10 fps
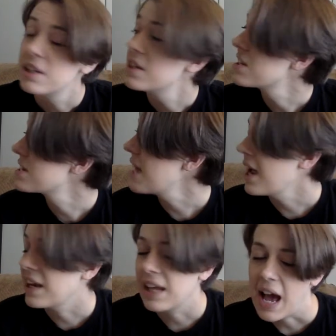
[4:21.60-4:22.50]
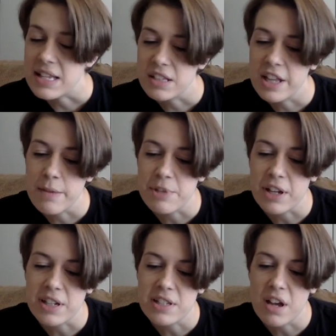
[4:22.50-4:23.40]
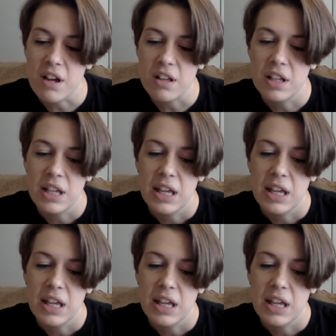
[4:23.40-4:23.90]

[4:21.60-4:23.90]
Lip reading: Society has claims on us all,